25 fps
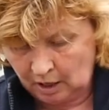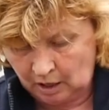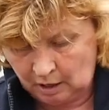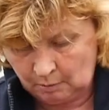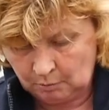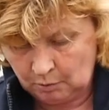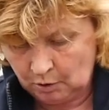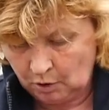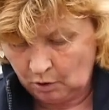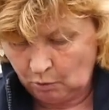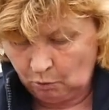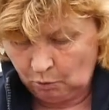
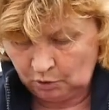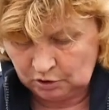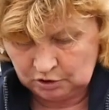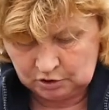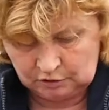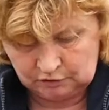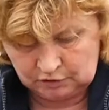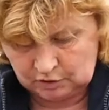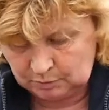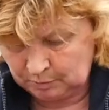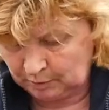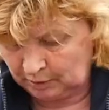
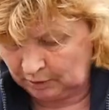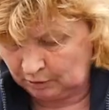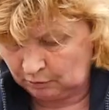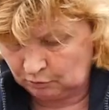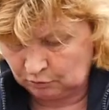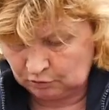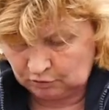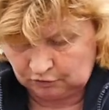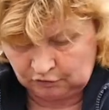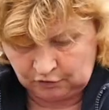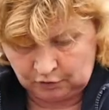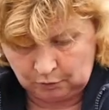Once you've
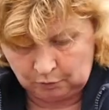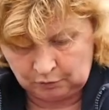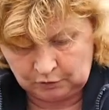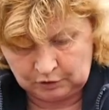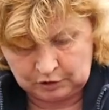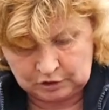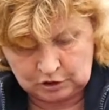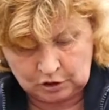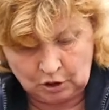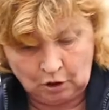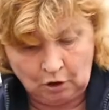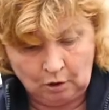sprinkled a few on
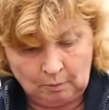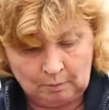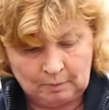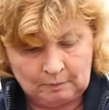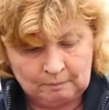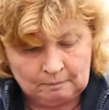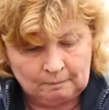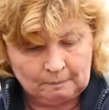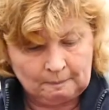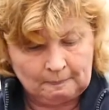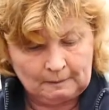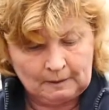the top,
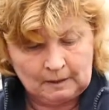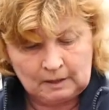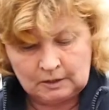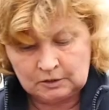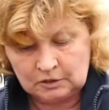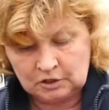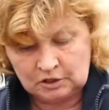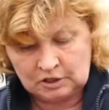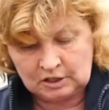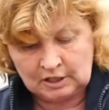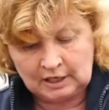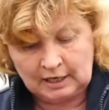
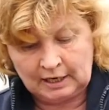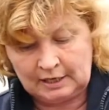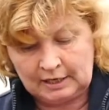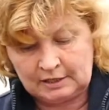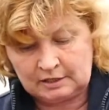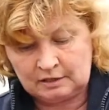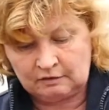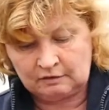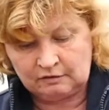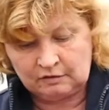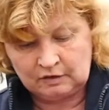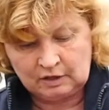just a
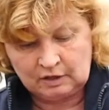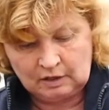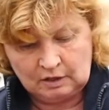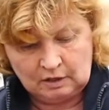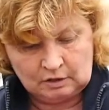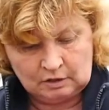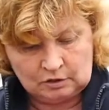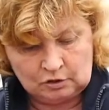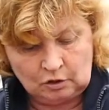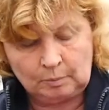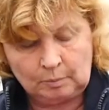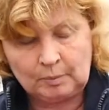case of
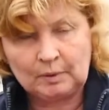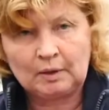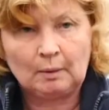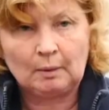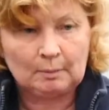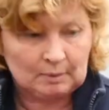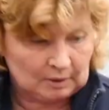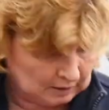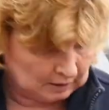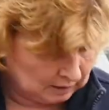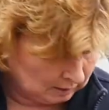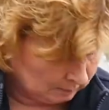topping
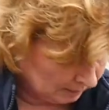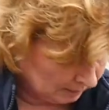up with a